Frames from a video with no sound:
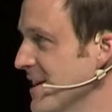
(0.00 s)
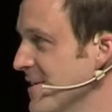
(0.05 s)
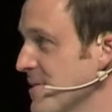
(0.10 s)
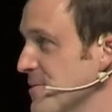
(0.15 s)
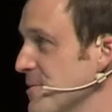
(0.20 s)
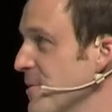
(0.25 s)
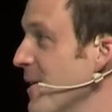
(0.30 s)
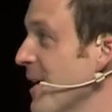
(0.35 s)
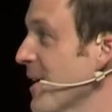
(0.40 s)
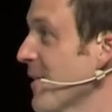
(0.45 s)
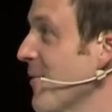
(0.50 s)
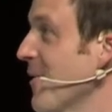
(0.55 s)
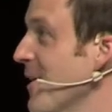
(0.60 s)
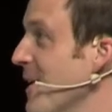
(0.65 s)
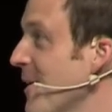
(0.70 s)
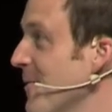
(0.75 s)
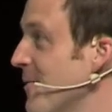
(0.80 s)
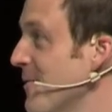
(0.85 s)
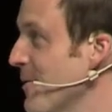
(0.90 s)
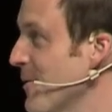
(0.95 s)
There's a lot going
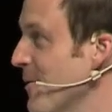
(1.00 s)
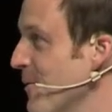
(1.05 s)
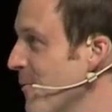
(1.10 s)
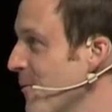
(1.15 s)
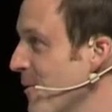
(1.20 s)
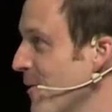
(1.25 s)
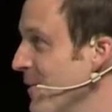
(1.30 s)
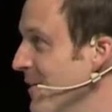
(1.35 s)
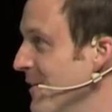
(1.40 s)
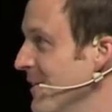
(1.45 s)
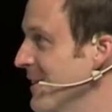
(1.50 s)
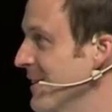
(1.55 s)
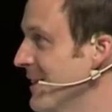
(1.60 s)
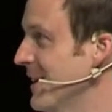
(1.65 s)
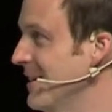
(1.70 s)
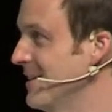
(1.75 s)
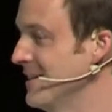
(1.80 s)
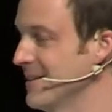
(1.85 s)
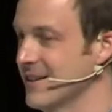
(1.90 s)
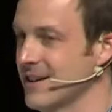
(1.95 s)
out there in the world,
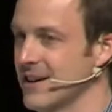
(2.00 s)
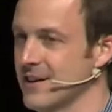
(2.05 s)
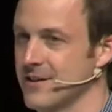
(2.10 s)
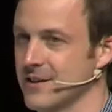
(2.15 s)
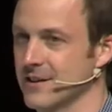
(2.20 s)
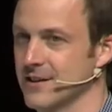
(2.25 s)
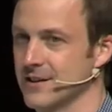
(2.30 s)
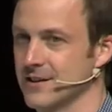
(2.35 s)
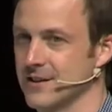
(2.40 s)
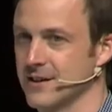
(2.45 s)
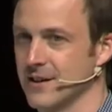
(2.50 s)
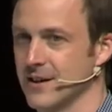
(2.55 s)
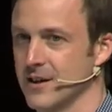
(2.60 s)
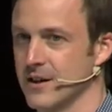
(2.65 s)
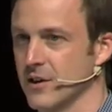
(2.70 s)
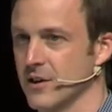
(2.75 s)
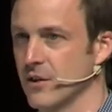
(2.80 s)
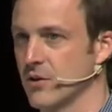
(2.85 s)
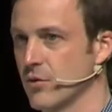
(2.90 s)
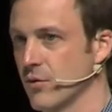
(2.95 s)
and I think that
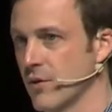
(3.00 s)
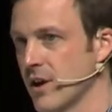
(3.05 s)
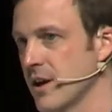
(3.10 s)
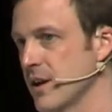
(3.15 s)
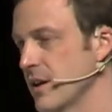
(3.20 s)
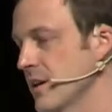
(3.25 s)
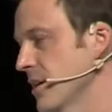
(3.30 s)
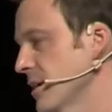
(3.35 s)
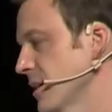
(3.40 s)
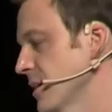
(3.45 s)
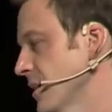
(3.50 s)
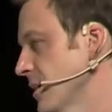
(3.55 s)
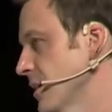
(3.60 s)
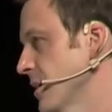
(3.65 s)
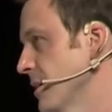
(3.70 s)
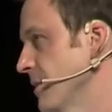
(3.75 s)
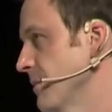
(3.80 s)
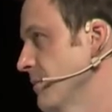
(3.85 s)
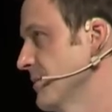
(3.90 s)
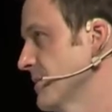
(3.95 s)
great
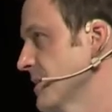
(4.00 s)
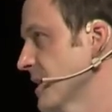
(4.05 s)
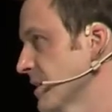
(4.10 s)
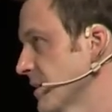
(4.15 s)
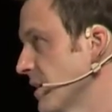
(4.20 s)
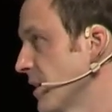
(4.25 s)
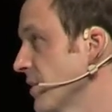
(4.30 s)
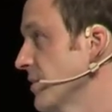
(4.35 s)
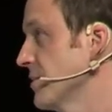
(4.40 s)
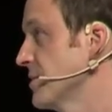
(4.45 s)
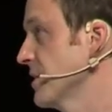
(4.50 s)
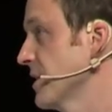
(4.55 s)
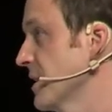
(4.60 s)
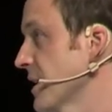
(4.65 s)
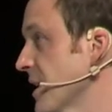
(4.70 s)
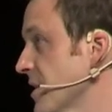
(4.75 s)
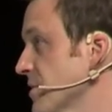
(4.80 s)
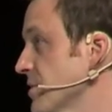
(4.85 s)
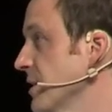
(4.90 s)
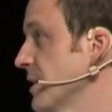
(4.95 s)
um, technology can
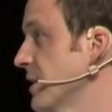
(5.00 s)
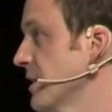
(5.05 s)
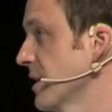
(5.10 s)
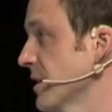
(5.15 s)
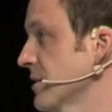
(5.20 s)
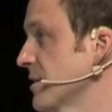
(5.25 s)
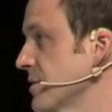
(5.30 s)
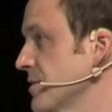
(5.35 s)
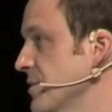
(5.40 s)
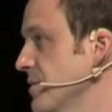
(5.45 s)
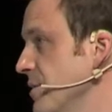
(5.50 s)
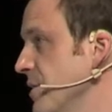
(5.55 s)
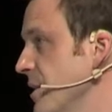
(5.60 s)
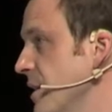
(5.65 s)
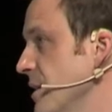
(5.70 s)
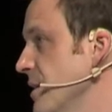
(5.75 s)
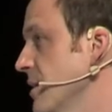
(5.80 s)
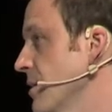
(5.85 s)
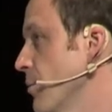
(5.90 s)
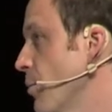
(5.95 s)
actually connect us to
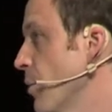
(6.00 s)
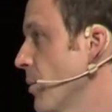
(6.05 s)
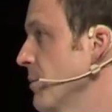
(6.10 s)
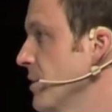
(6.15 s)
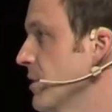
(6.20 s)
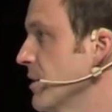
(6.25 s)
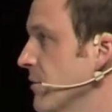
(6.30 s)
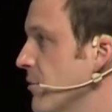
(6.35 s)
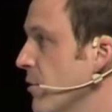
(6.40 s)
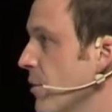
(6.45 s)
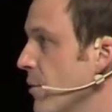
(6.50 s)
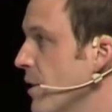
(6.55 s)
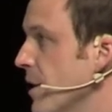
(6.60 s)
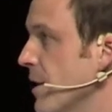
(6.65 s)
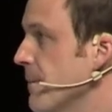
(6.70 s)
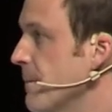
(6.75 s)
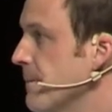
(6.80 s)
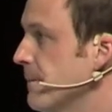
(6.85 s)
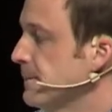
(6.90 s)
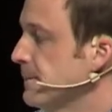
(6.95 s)
that in a more meaningful way.